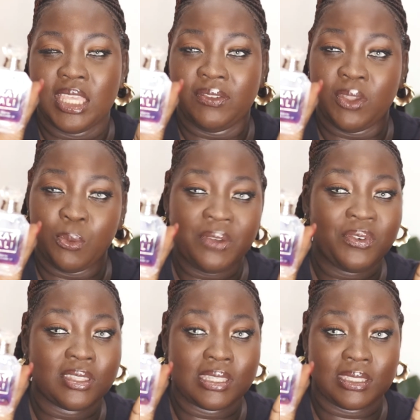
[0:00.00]
If you
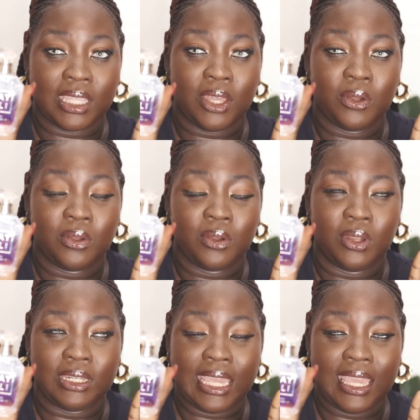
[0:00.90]
wait for the sale
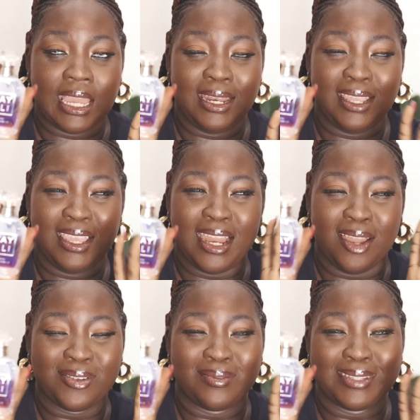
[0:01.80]
on Kayali, a
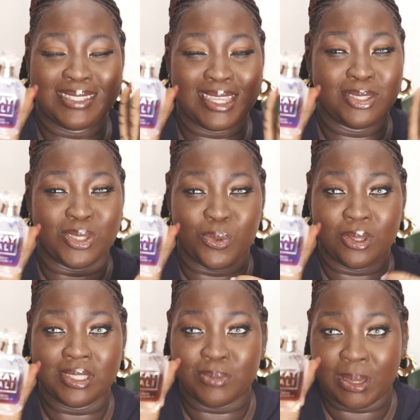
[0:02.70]
lot of the scents you
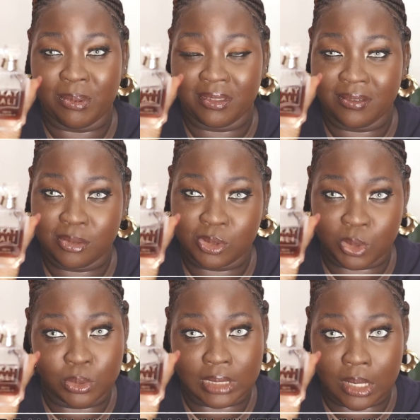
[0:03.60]
want might be
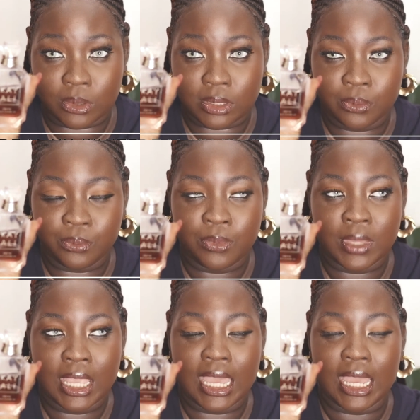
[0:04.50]
sold out,
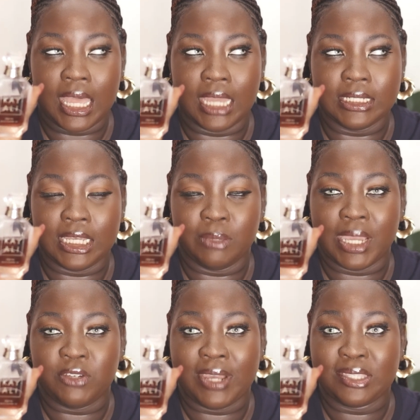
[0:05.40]
and then you
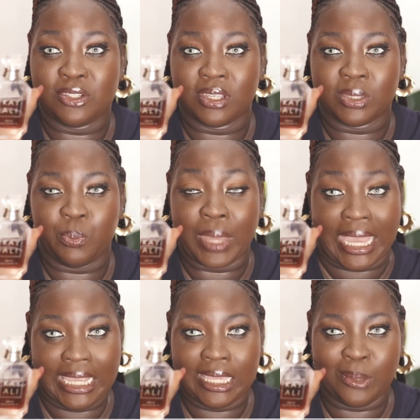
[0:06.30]
might try to just
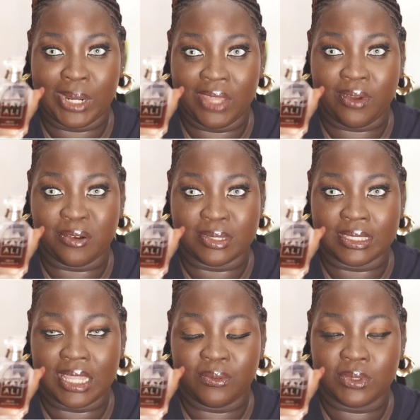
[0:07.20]
buy whatever
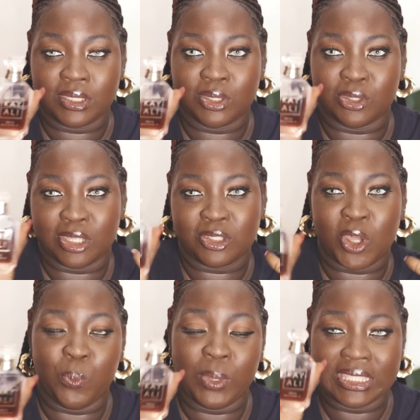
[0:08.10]
is left to just
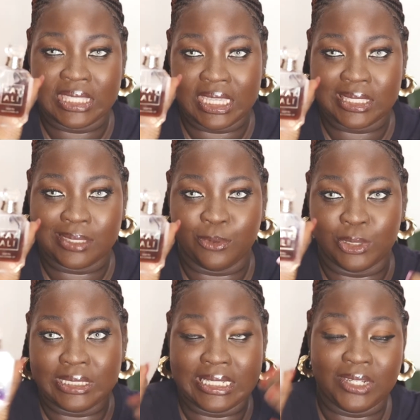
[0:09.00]
compensate
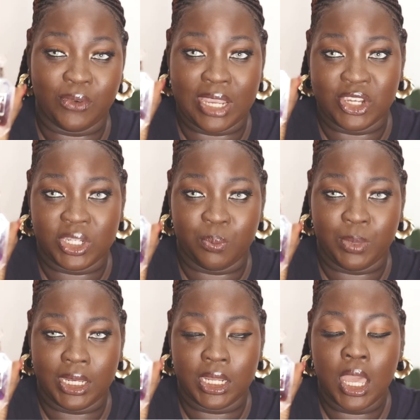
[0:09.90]
for delivery and
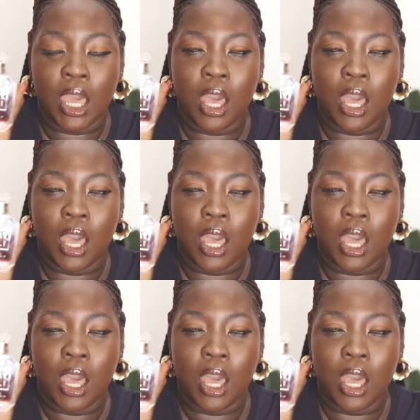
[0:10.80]
shipping.